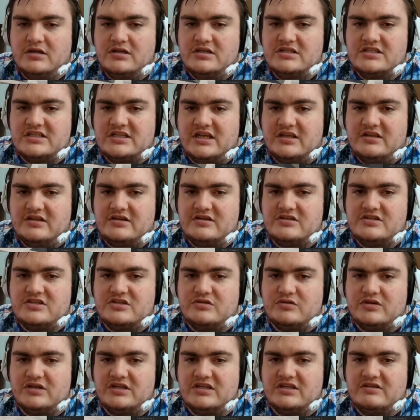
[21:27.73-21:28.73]
So now there's
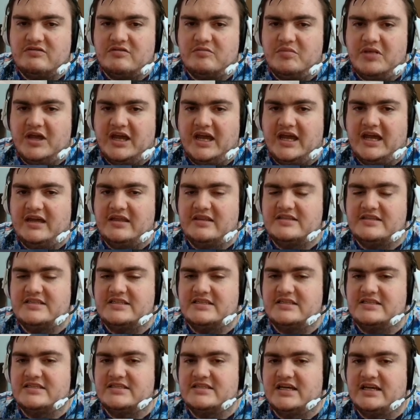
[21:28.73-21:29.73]
3 different paths
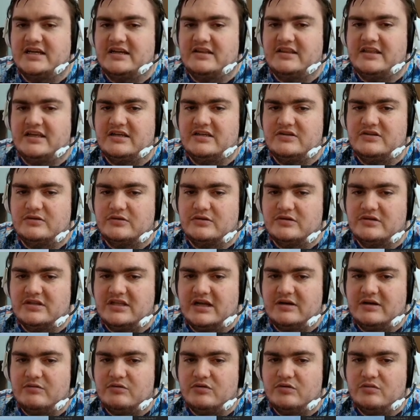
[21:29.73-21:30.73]
inside of
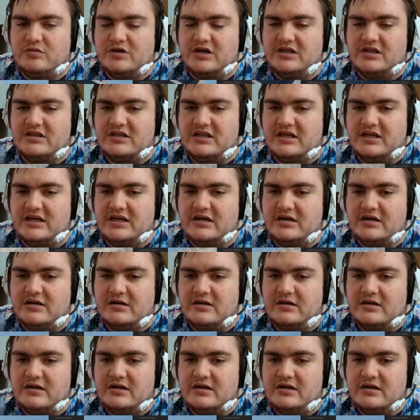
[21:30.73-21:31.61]
that room right there.